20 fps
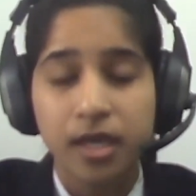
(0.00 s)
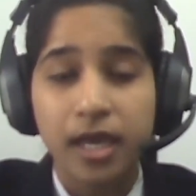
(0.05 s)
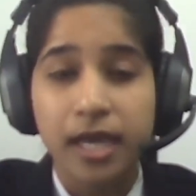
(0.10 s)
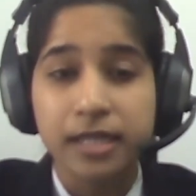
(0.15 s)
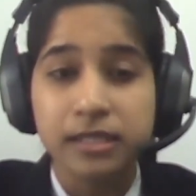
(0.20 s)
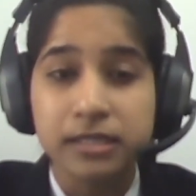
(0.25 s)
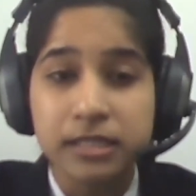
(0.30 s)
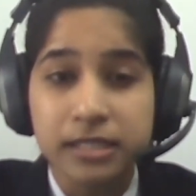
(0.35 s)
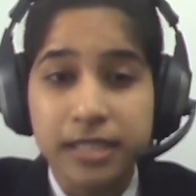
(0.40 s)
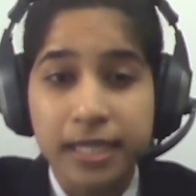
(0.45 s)

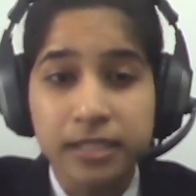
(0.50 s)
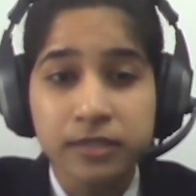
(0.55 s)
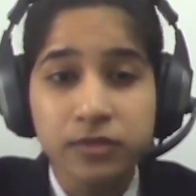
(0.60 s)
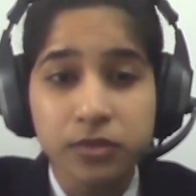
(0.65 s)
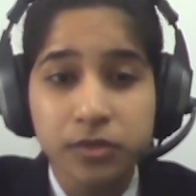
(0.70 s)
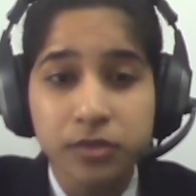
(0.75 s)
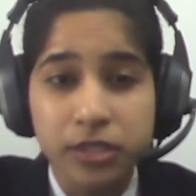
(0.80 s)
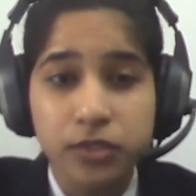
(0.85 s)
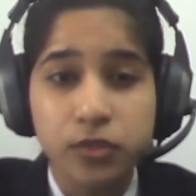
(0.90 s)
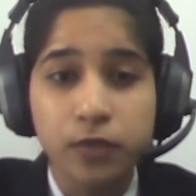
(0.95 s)
At the
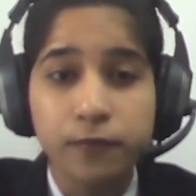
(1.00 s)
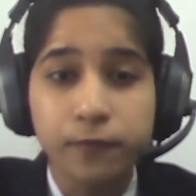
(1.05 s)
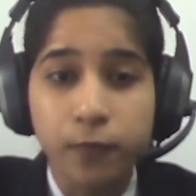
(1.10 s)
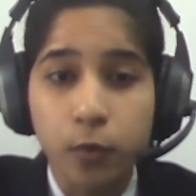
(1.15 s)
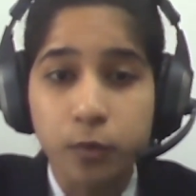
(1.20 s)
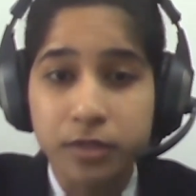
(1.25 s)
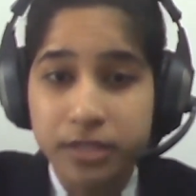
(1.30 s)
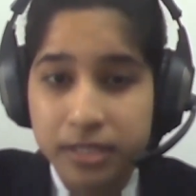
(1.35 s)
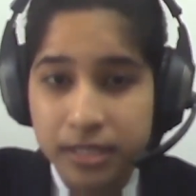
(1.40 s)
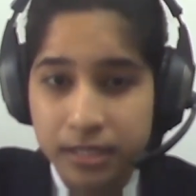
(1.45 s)
tender age of
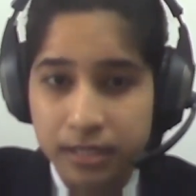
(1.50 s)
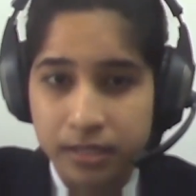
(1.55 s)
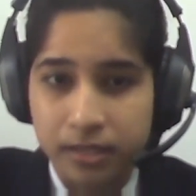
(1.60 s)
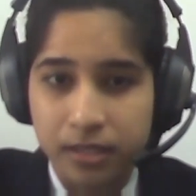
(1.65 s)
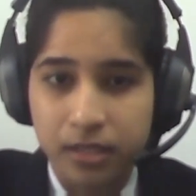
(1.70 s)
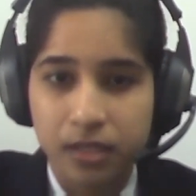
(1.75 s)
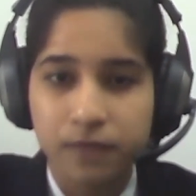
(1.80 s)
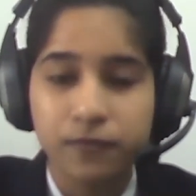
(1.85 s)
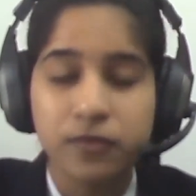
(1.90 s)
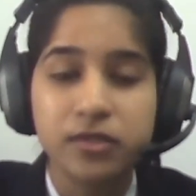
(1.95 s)
14,
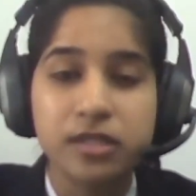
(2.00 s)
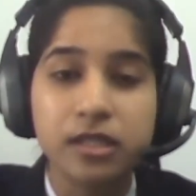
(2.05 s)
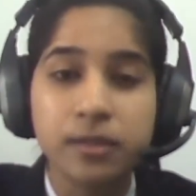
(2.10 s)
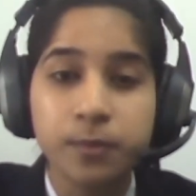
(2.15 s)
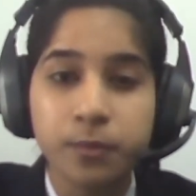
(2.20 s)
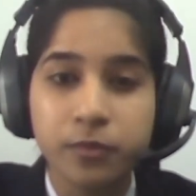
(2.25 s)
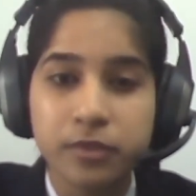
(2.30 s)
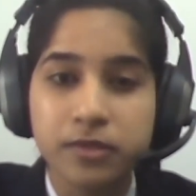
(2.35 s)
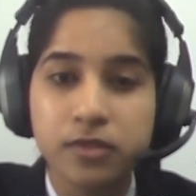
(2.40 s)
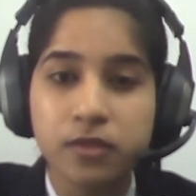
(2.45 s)
he was
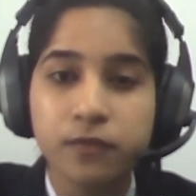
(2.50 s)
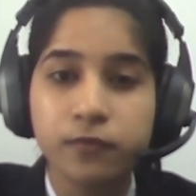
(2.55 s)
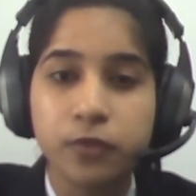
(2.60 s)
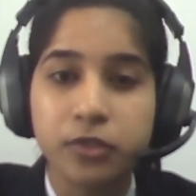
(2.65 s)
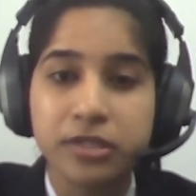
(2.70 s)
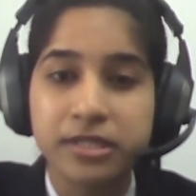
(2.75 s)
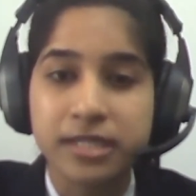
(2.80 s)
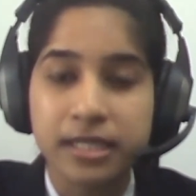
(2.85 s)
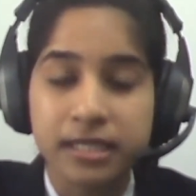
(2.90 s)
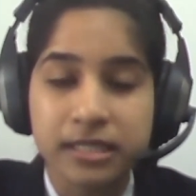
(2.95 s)
imprisoned for
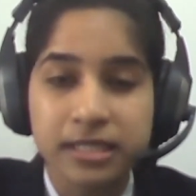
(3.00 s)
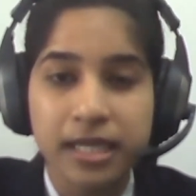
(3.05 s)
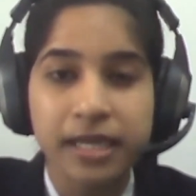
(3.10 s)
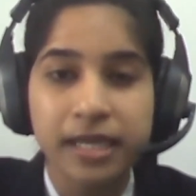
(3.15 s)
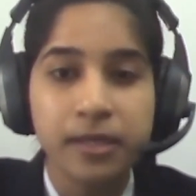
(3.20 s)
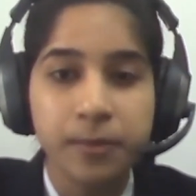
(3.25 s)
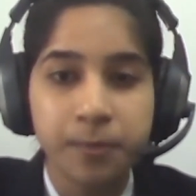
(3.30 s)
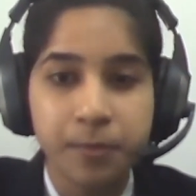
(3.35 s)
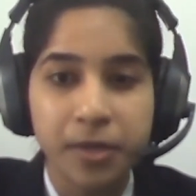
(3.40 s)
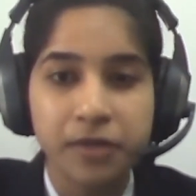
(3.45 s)
his
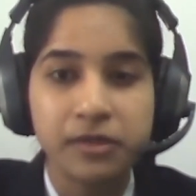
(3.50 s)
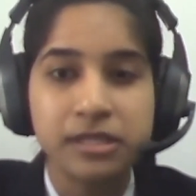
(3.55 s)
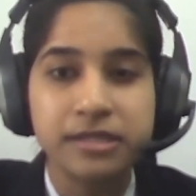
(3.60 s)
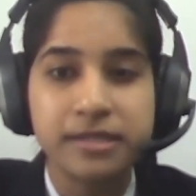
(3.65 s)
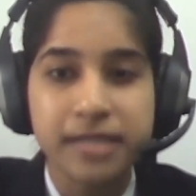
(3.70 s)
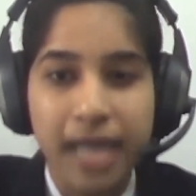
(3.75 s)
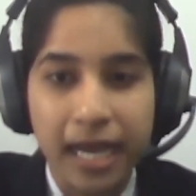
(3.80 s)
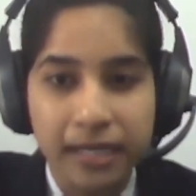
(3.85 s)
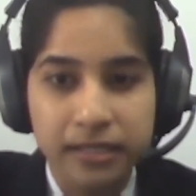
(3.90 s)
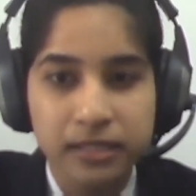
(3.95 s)

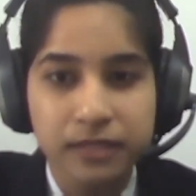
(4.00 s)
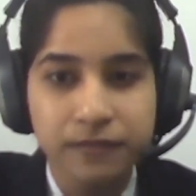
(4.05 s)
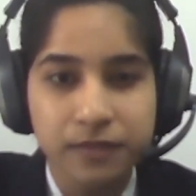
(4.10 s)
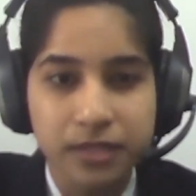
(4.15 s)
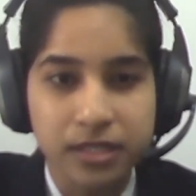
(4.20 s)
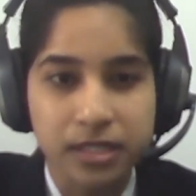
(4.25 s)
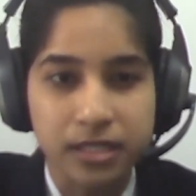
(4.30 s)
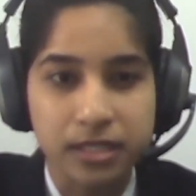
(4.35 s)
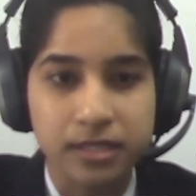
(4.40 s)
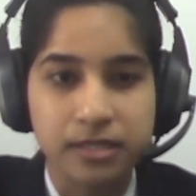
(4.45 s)
anti-imperialist
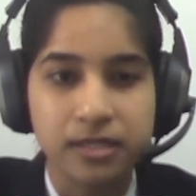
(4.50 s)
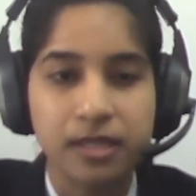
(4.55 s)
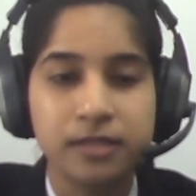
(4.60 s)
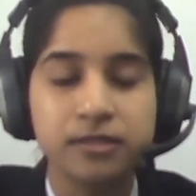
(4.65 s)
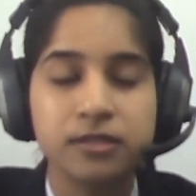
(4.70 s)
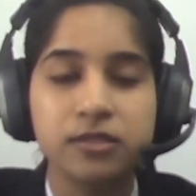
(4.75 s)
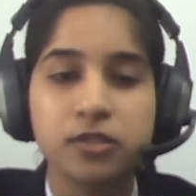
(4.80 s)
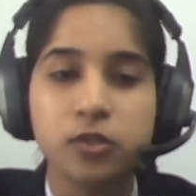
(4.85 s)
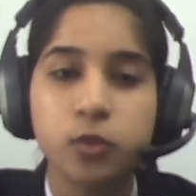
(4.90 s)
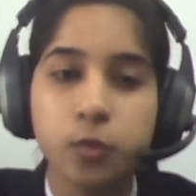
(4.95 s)
activities
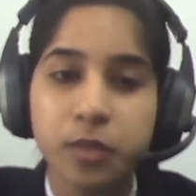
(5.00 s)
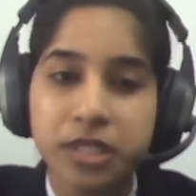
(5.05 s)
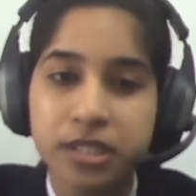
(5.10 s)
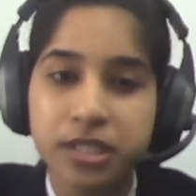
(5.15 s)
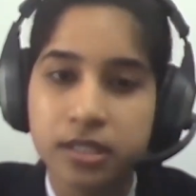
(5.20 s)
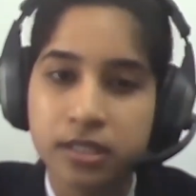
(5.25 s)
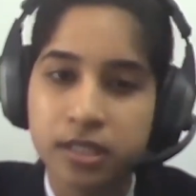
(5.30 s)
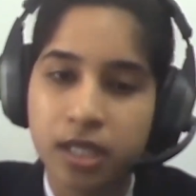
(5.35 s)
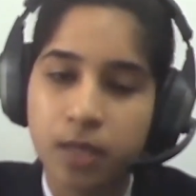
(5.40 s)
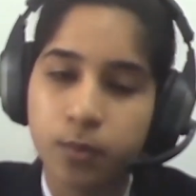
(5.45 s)
under the Quit
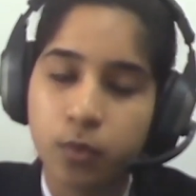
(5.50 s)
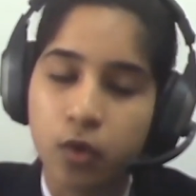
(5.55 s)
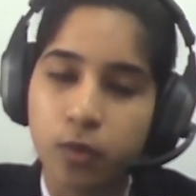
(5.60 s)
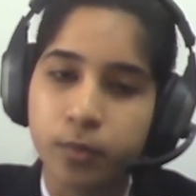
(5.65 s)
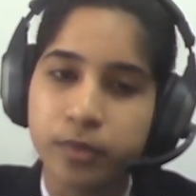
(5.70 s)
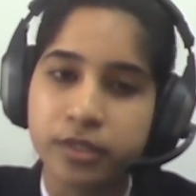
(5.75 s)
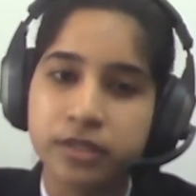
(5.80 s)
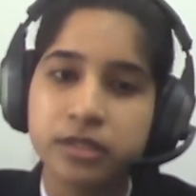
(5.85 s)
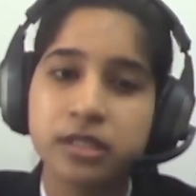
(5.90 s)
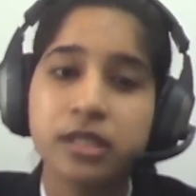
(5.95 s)
India
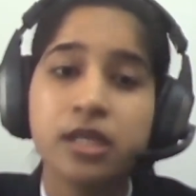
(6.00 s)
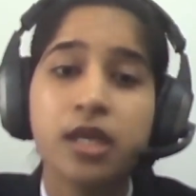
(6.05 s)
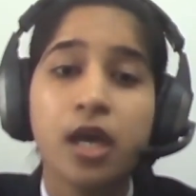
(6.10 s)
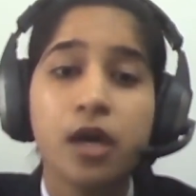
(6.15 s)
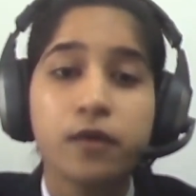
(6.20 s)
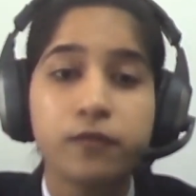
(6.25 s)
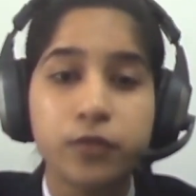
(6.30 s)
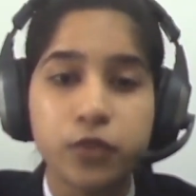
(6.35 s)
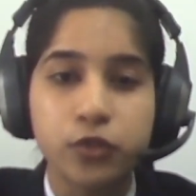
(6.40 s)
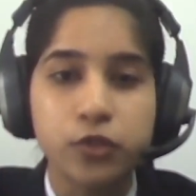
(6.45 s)
movement,
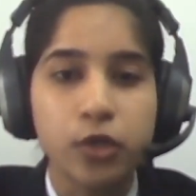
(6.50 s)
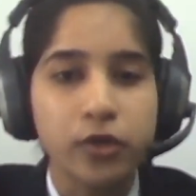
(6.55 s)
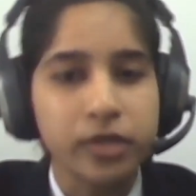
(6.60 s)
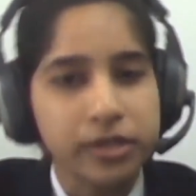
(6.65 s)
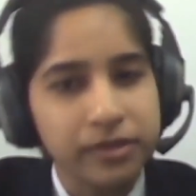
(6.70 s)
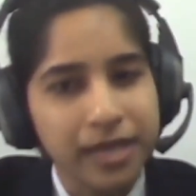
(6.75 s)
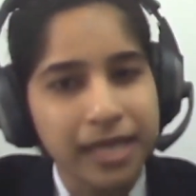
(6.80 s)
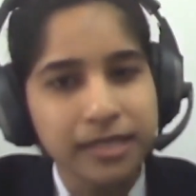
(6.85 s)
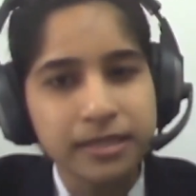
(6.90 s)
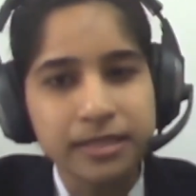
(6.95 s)
which
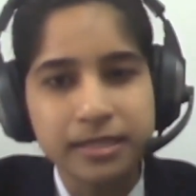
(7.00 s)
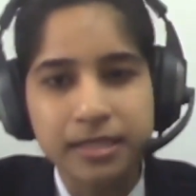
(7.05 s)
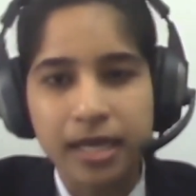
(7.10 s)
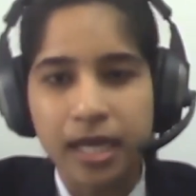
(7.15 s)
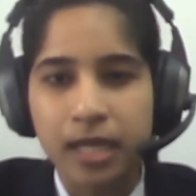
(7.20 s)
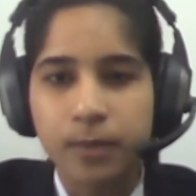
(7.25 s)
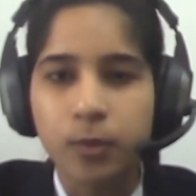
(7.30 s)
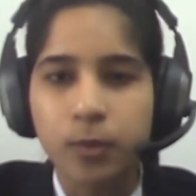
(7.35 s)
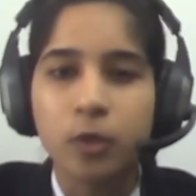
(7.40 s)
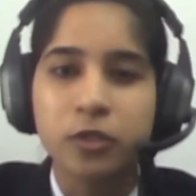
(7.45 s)
during that
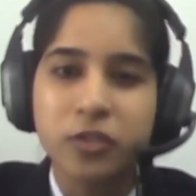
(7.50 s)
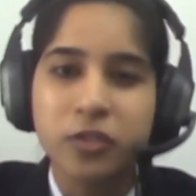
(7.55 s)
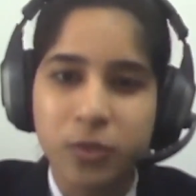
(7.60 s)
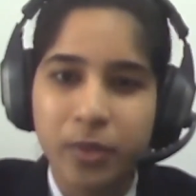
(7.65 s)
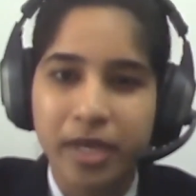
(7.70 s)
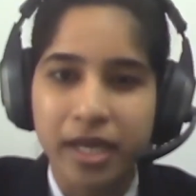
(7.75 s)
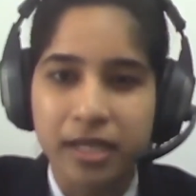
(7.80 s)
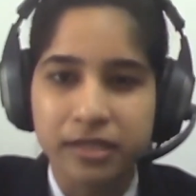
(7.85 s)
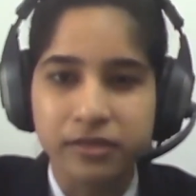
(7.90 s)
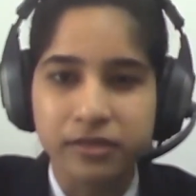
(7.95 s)
time also
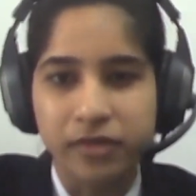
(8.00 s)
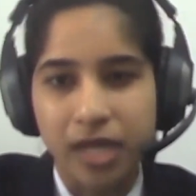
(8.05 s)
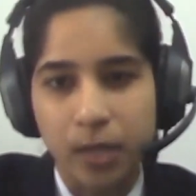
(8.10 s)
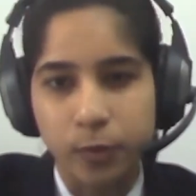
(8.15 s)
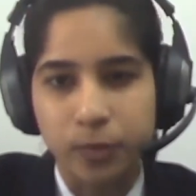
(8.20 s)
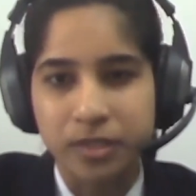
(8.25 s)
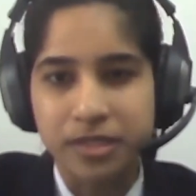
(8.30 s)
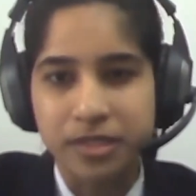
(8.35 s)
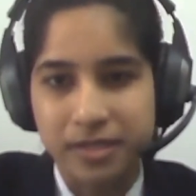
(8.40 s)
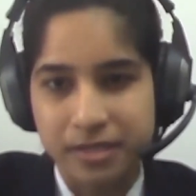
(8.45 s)
held
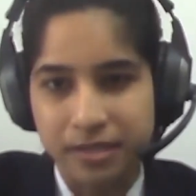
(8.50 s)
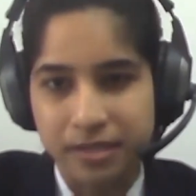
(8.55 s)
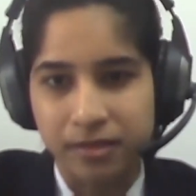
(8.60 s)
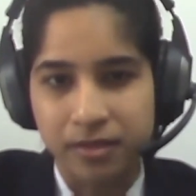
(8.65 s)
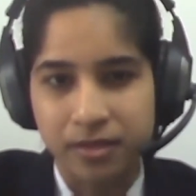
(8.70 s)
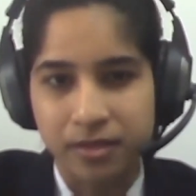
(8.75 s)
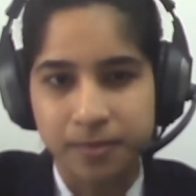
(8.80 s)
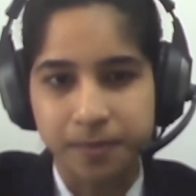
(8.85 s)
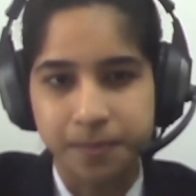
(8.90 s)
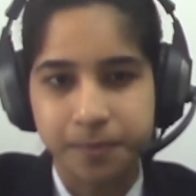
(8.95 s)
ground in Sindh.